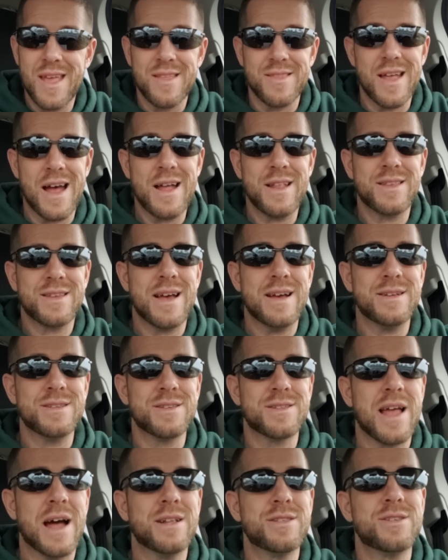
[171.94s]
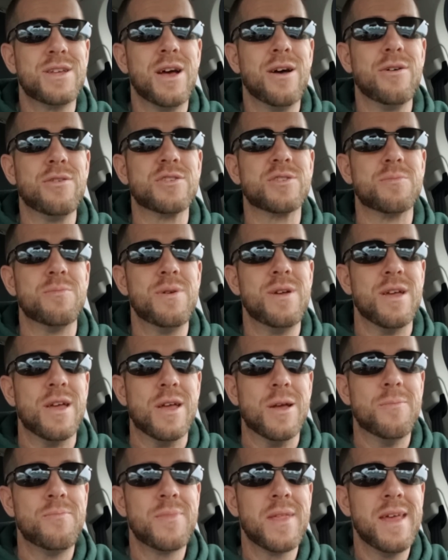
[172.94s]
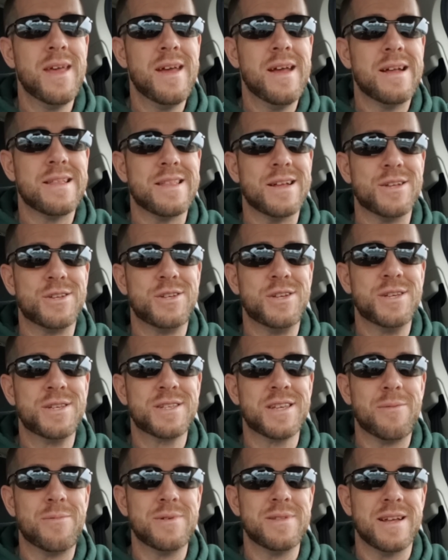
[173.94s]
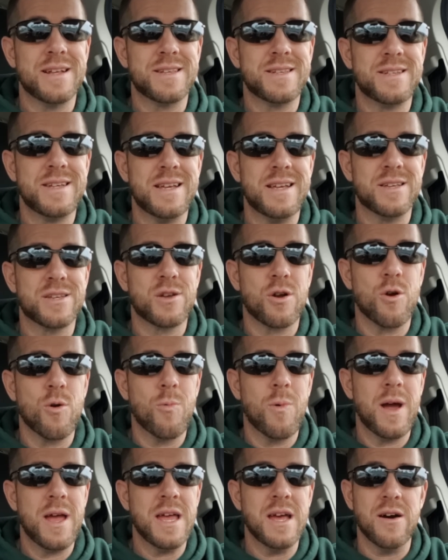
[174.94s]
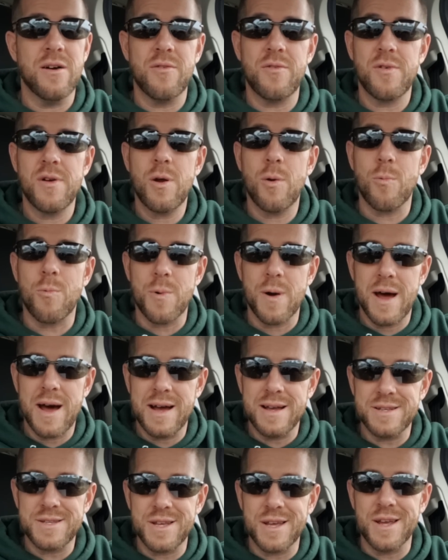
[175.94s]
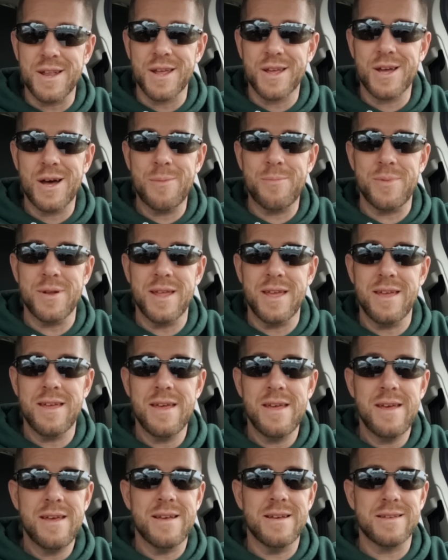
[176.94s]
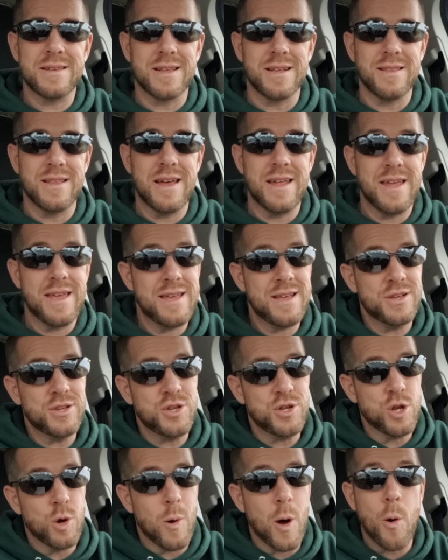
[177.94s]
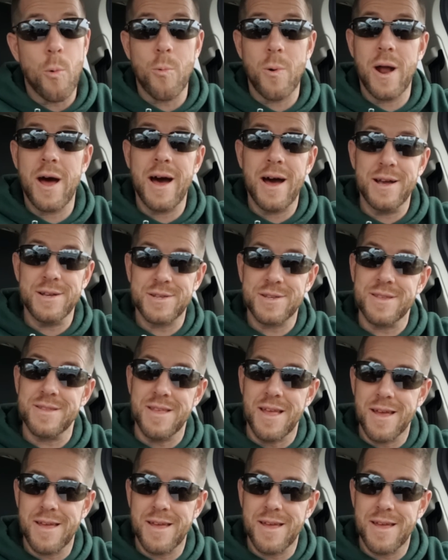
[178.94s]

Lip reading: That tells me that she's someone that sees her way of rising in a company is to let his, you know what, rise to the